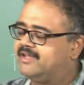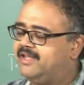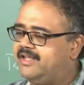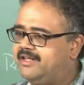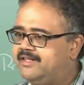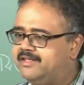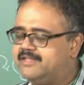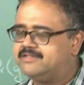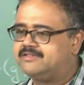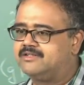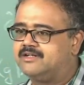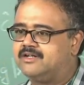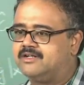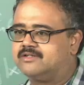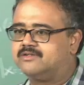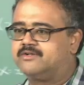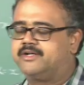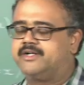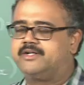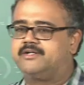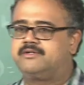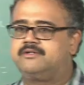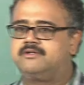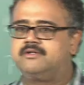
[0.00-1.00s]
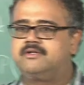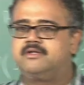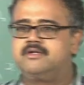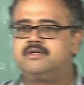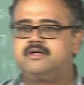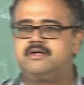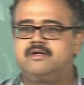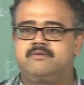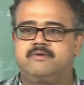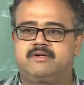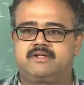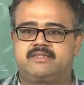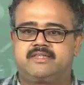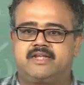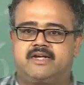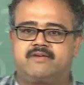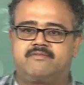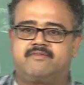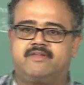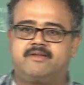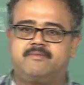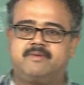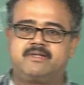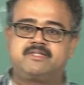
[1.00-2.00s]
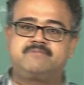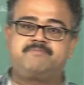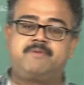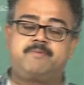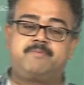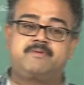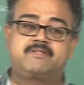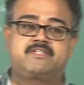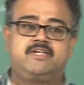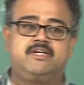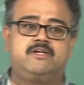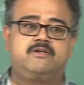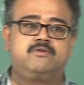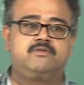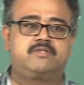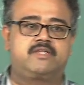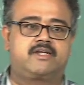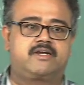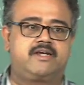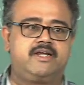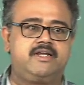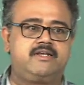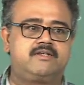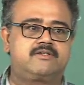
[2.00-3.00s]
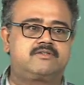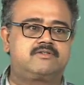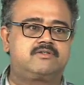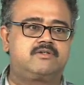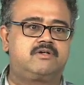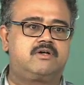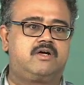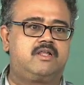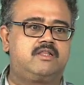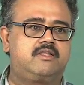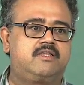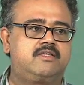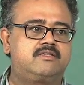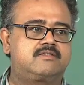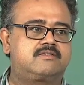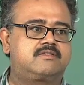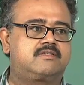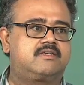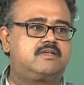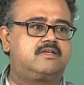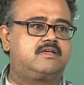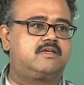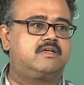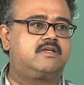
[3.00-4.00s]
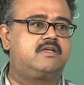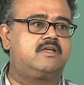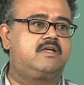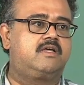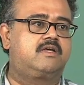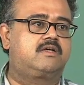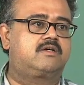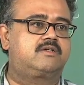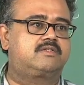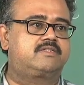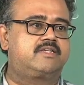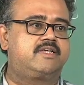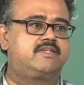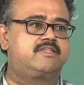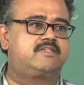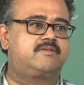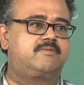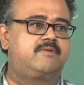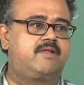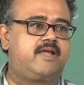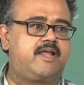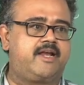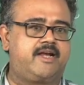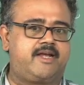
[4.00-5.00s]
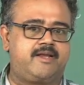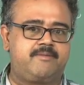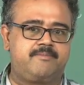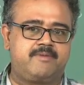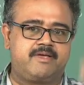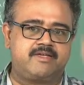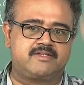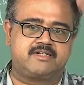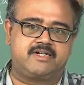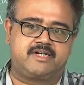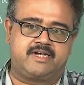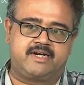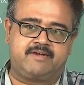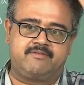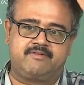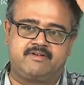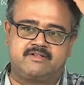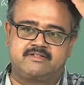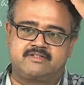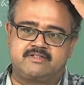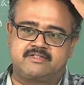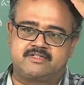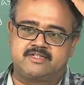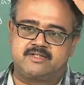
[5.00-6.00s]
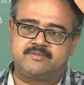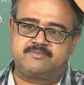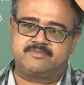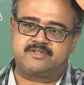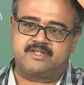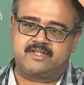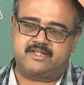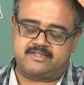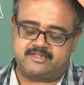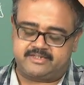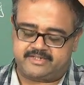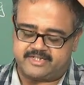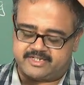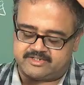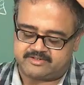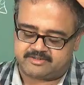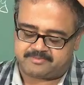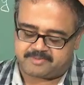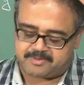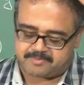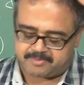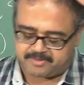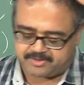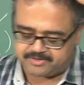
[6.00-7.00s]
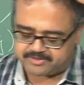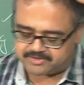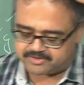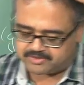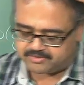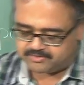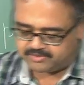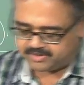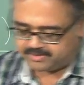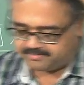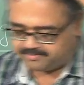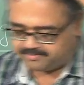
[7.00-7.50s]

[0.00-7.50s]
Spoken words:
things are not going to work that well, but people still do that, right. So all this cosine similarity based retrieval systems and other things that people used to do in the